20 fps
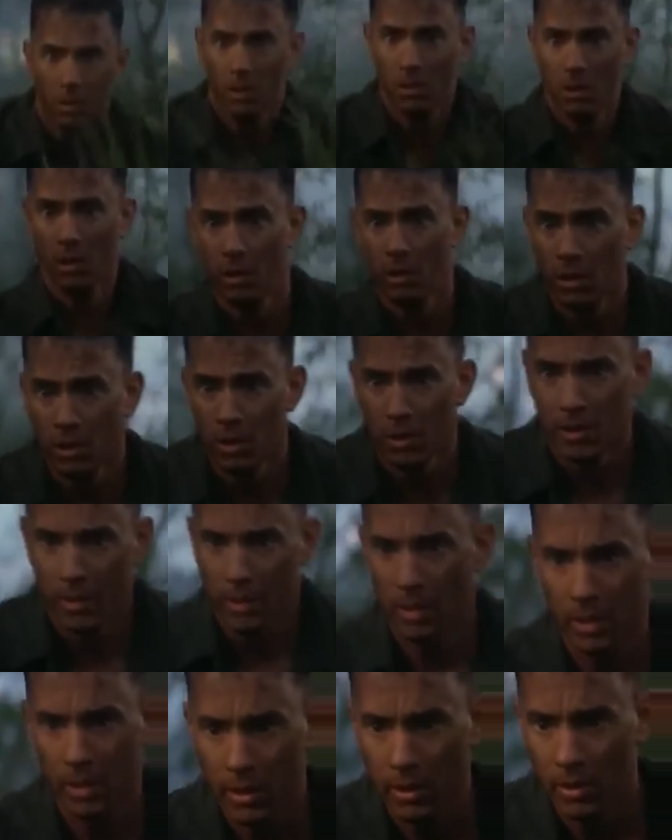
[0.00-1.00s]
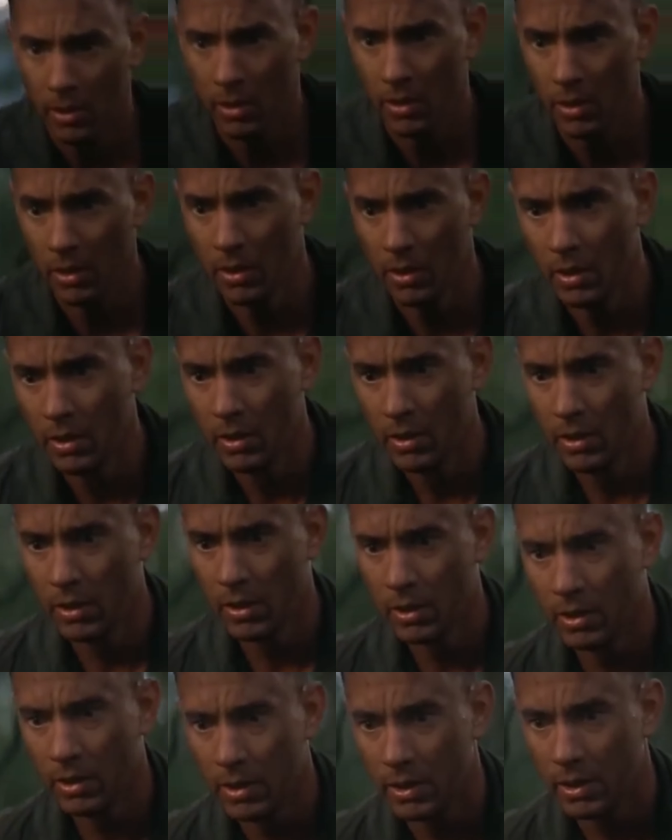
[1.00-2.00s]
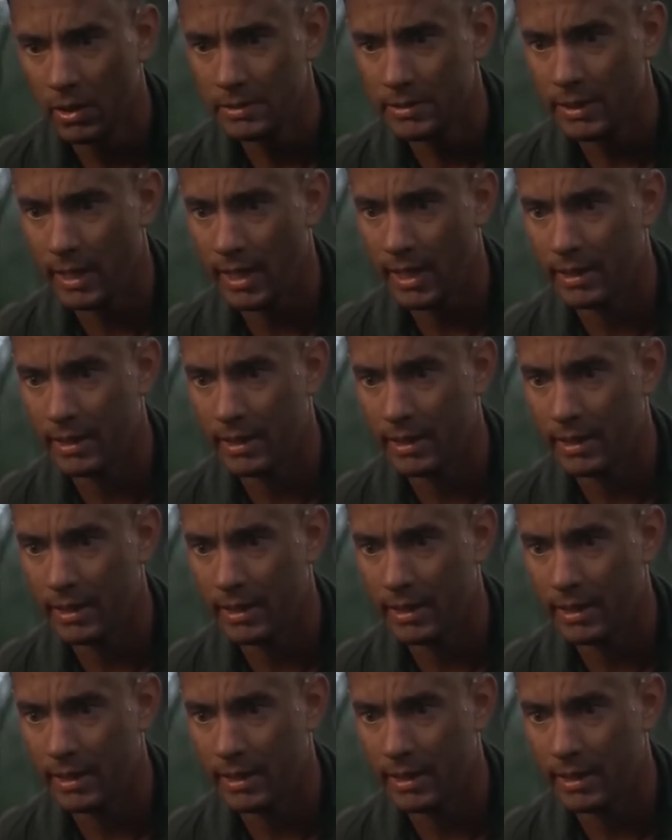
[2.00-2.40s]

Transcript: a more meta approach. In this